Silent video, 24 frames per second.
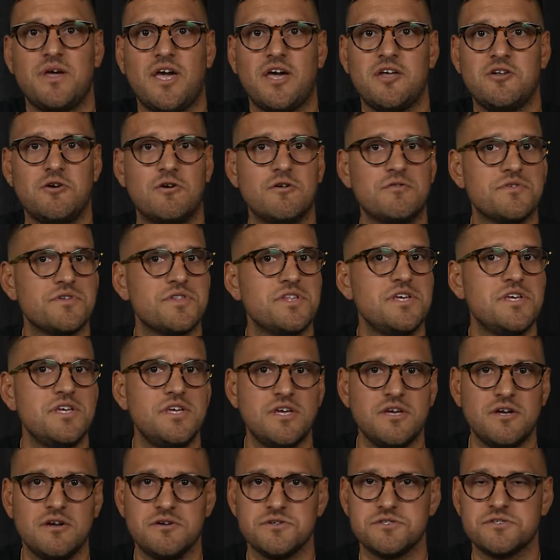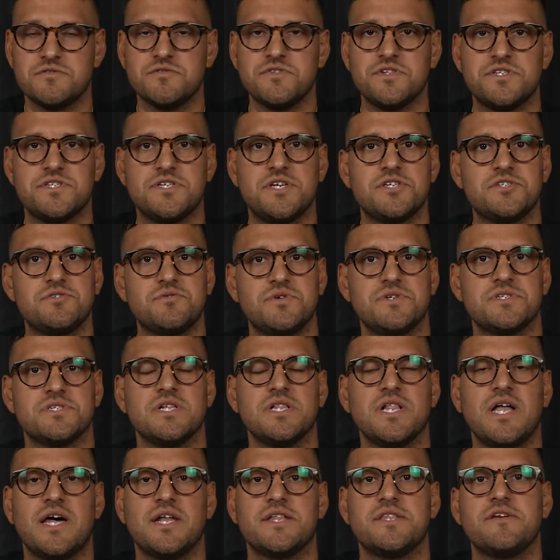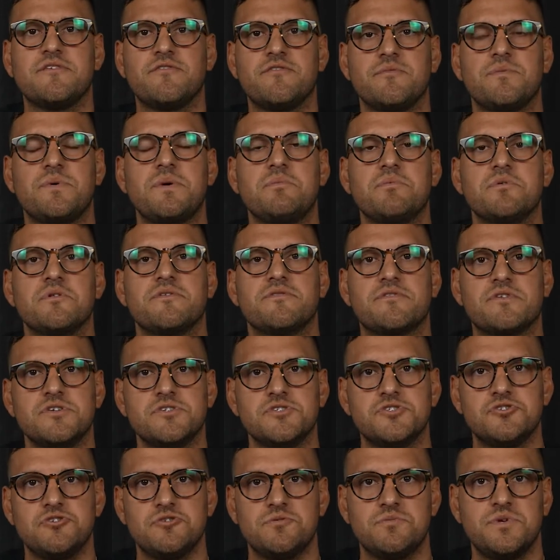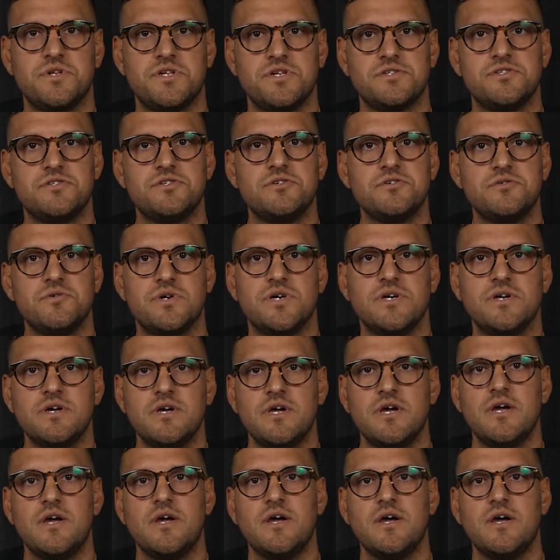And over the years, over the centuries, a lot of different people have contributed to it